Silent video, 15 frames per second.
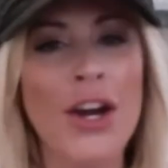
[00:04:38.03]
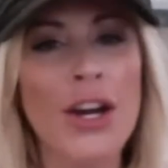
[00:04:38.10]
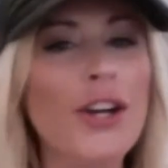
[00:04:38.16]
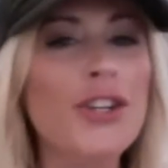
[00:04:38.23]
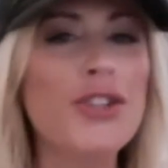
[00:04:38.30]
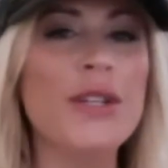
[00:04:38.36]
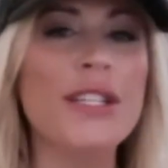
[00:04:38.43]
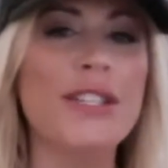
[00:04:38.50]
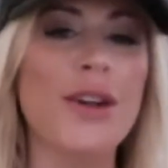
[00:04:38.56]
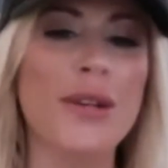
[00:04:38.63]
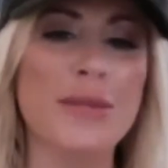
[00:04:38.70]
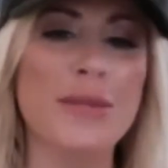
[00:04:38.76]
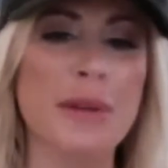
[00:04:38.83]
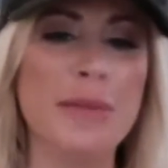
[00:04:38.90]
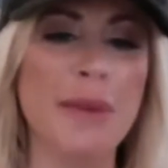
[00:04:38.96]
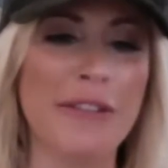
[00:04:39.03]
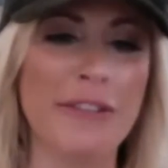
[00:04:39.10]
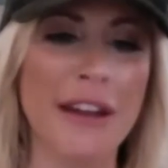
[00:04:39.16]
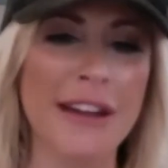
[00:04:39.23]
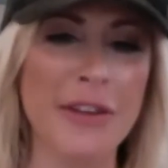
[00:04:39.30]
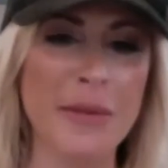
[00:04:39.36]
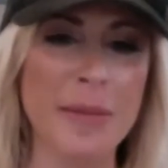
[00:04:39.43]
country has always been my
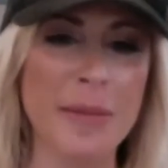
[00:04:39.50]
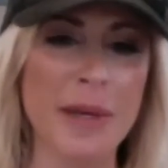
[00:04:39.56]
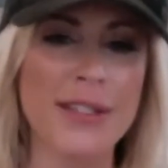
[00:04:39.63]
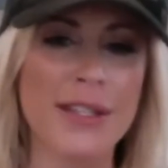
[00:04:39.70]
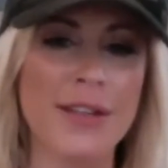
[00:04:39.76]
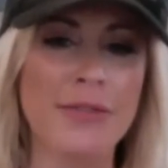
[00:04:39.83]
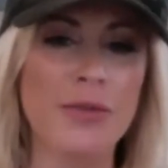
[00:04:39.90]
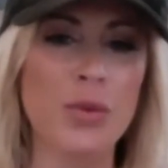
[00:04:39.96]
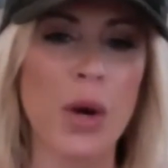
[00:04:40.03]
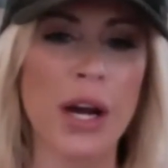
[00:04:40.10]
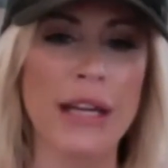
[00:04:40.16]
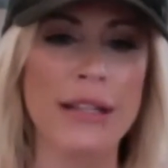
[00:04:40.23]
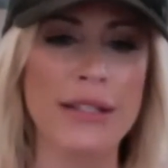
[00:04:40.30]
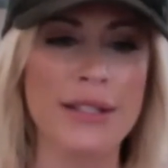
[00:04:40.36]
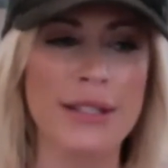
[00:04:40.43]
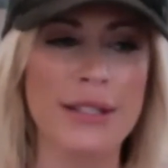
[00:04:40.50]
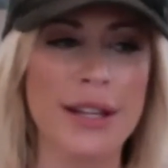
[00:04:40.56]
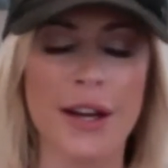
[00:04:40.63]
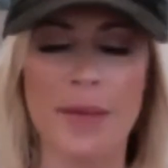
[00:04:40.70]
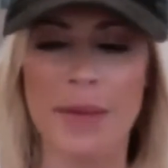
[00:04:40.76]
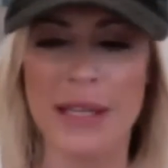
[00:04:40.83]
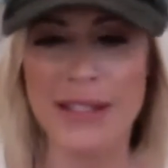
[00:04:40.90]
favorite because of what
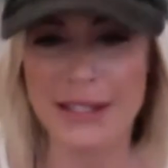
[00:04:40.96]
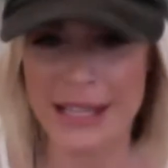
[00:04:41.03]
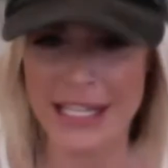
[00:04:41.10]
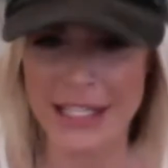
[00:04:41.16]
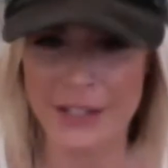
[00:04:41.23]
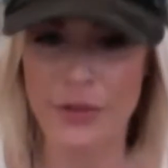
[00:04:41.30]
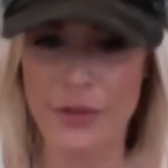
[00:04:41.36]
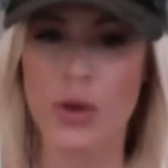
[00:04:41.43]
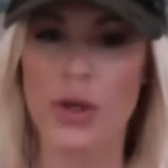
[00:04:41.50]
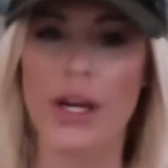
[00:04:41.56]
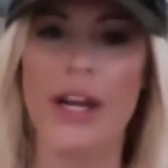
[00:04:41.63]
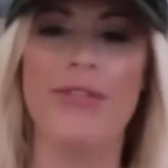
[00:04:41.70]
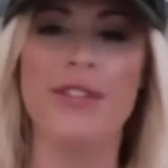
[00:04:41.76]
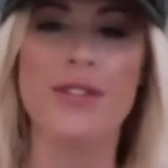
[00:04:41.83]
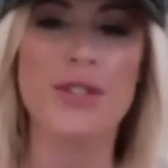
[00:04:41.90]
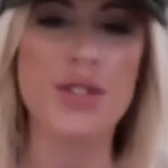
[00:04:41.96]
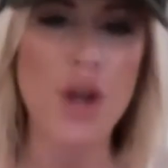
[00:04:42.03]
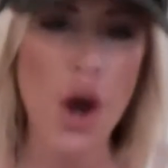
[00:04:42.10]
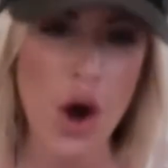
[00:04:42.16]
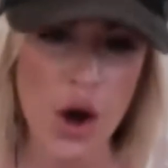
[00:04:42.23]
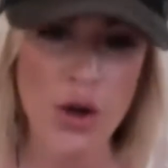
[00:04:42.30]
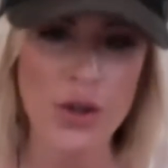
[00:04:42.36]
it stands for and the
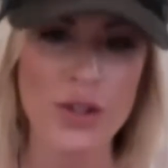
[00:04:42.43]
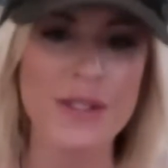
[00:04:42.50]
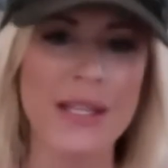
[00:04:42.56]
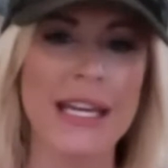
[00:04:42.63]
songs,